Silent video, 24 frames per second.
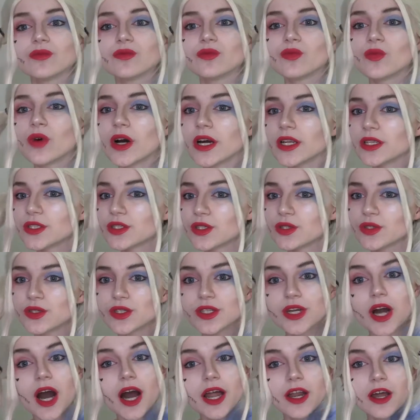want to
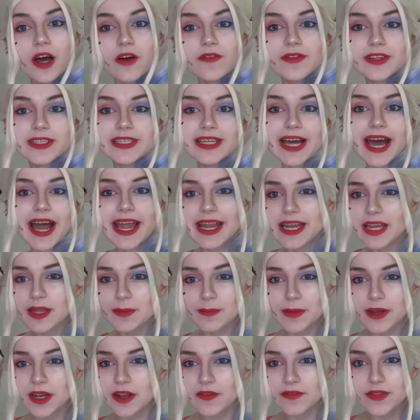cut off a tiny
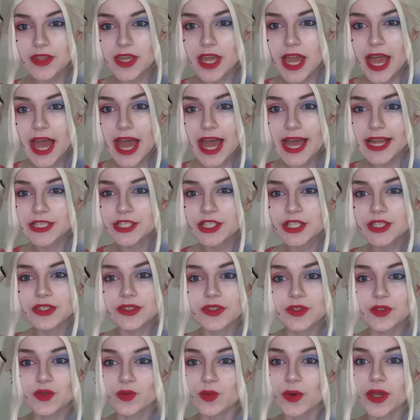bit of the edge,
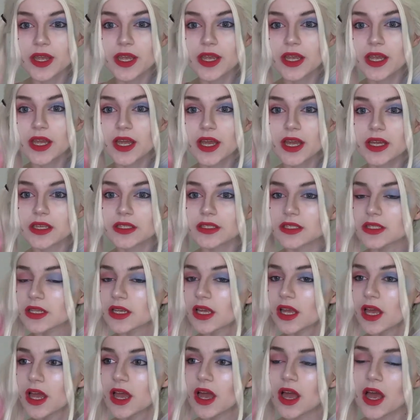this wig is
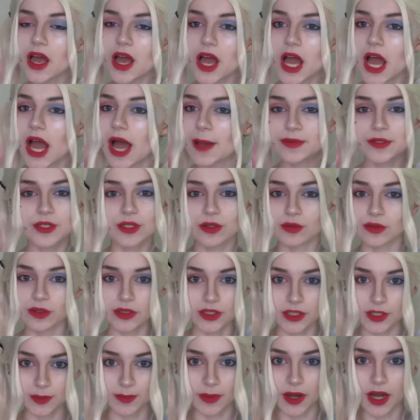
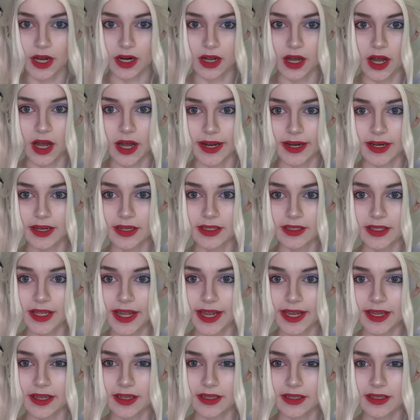absolutely spot on.
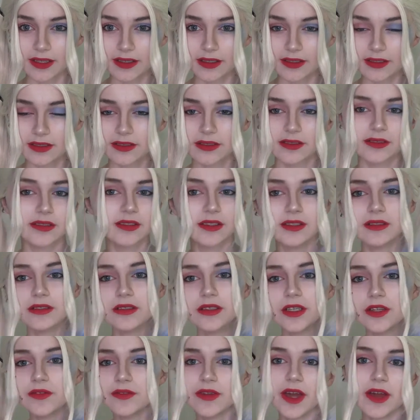Like, you
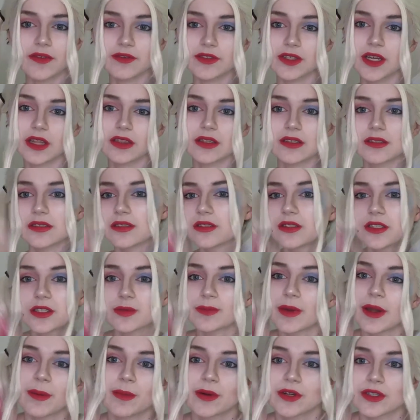don't even have to cut this, it's just
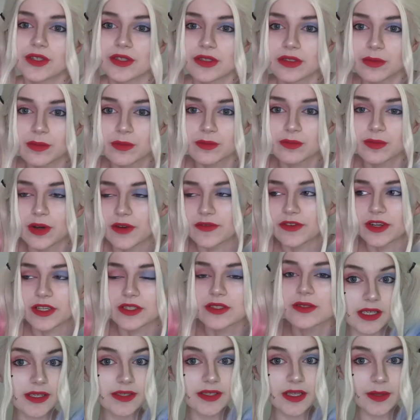my personal
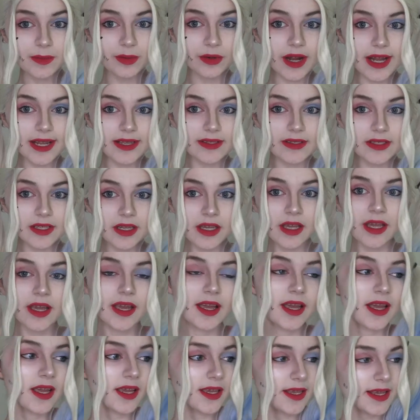preference. Is it pricey?
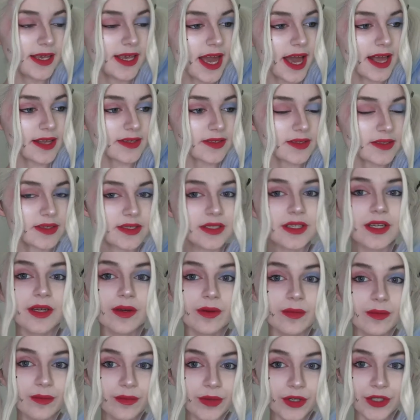Yes,
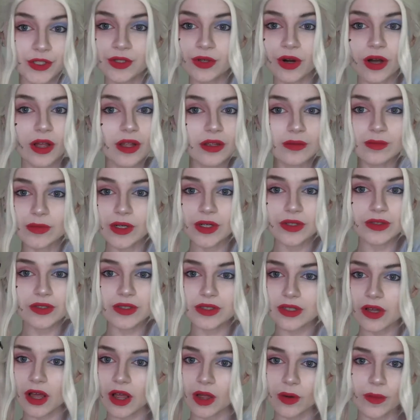but you almost
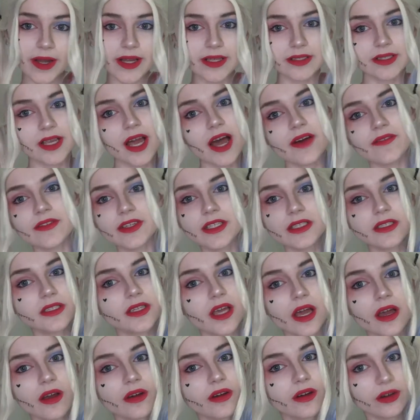always have a
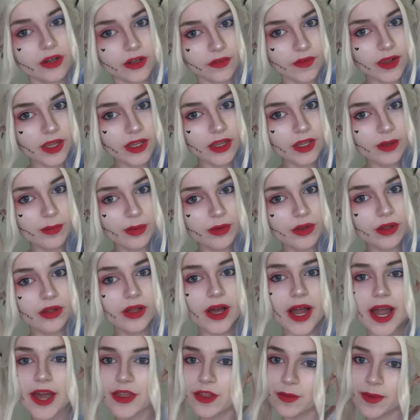discount code available
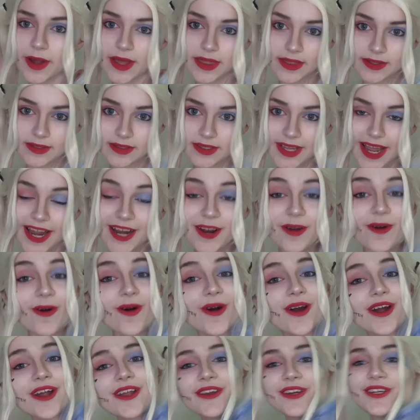either by the site or
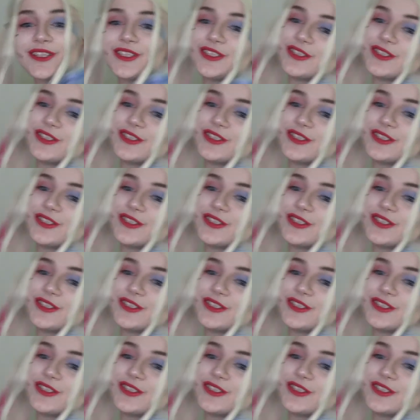you could